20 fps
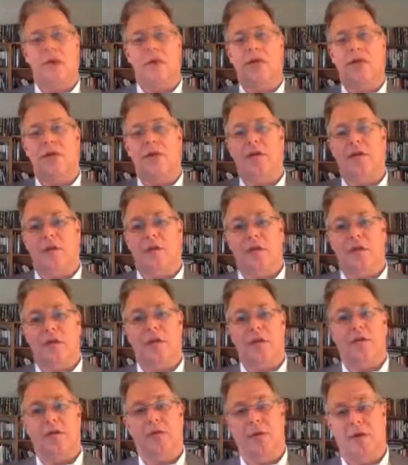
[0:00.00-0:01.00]
and that is
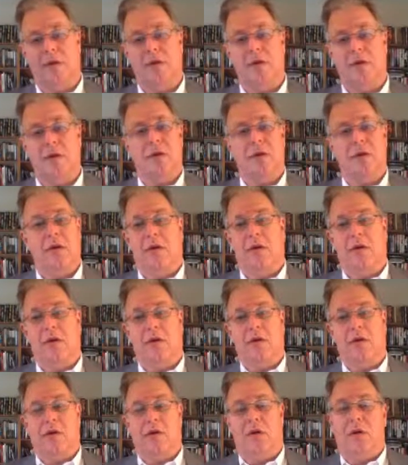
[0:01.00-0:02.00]
mirrored then
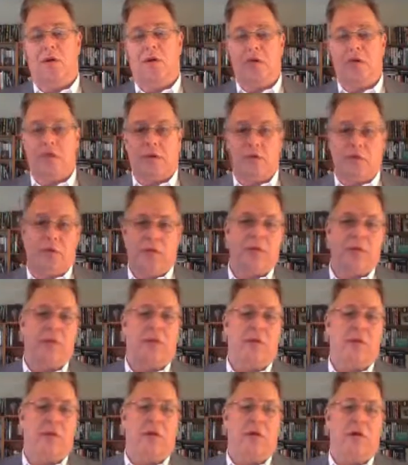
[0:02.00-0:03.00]
on your
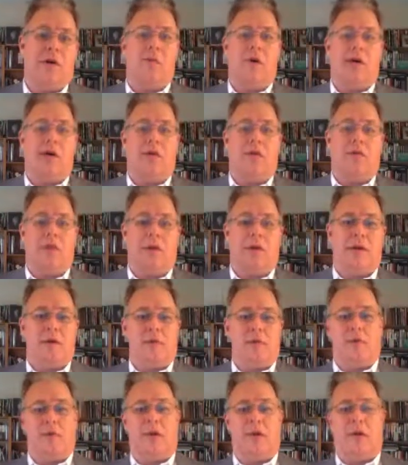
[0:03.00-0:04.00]
computer, on your iPad,
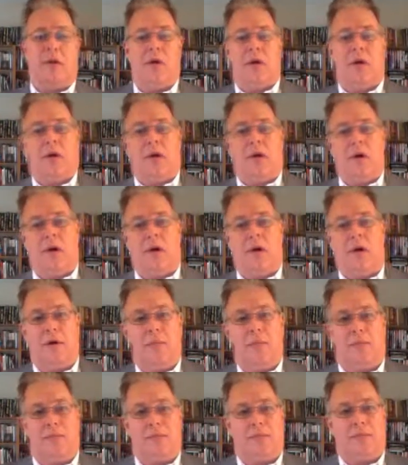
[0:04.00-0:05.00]
whatever.
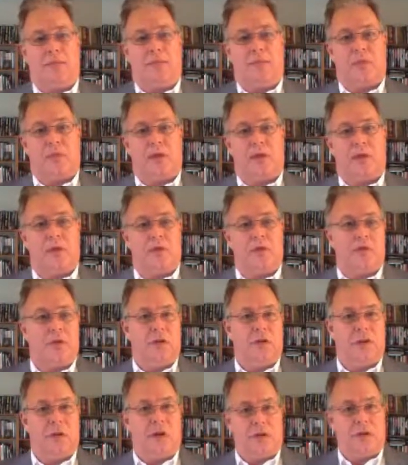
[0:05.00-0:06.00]
An
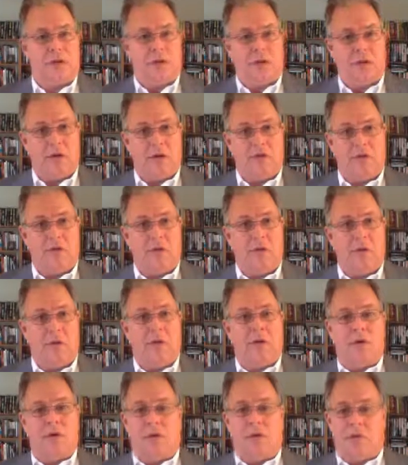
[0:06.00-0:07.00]
interesting idea,
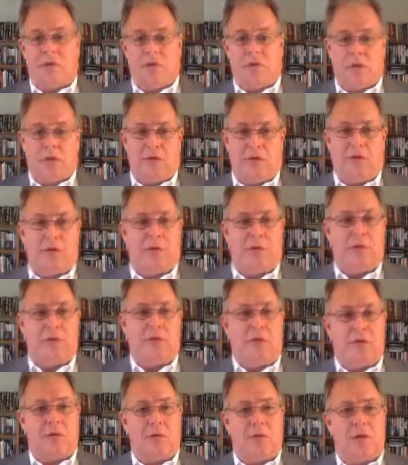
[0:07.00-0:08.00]
very
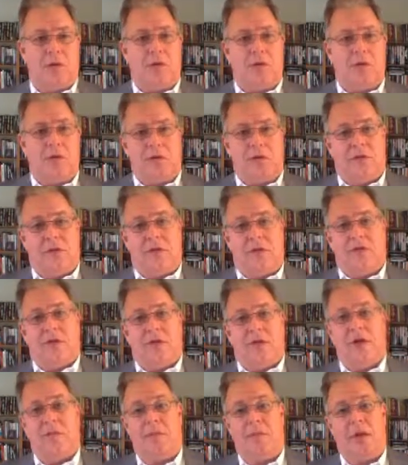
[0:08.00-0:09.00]
similar, and running at the same
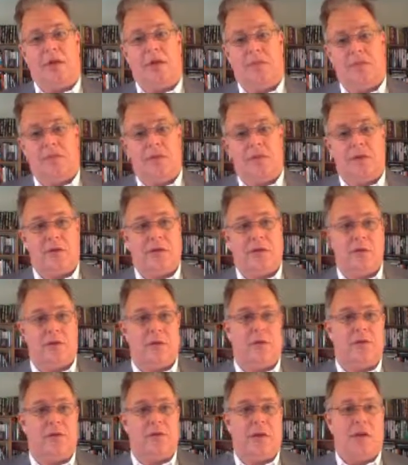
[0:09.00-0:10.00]
time, basically, as
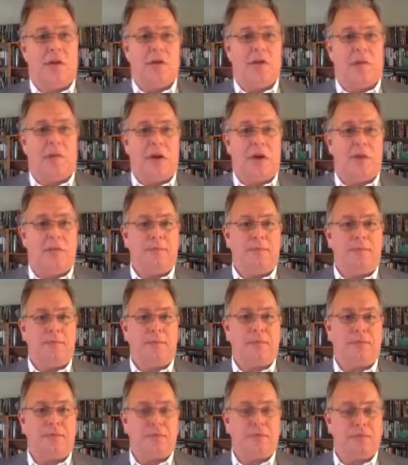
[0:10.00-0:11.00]
that other campaign.
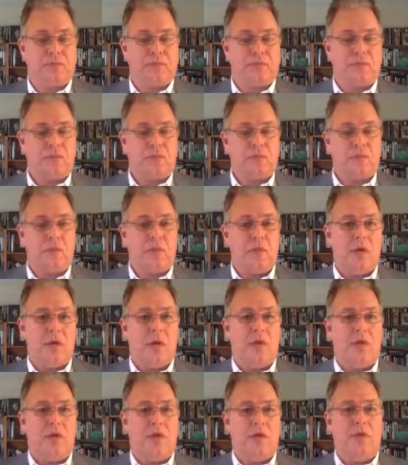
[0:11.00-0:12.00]

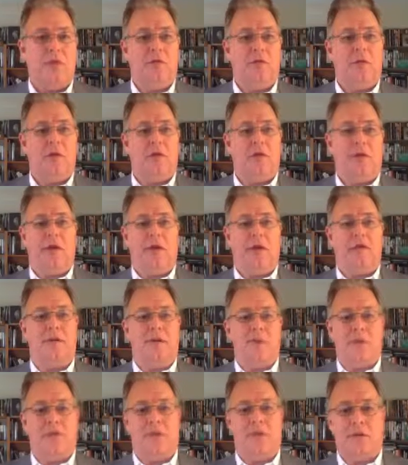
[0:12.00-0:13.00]
These people had
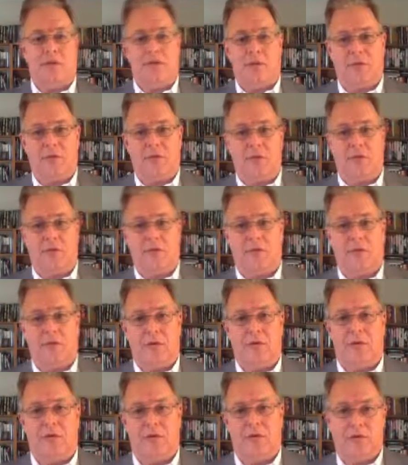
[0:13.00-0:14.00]
discounts for
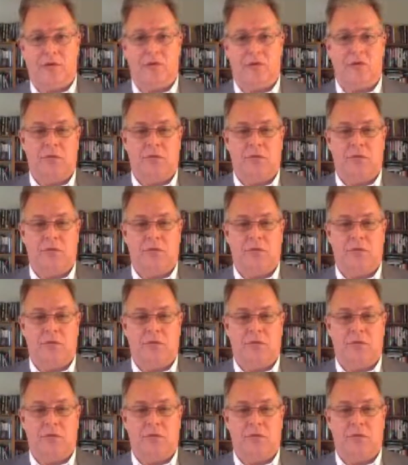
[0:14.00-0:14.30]
referrals.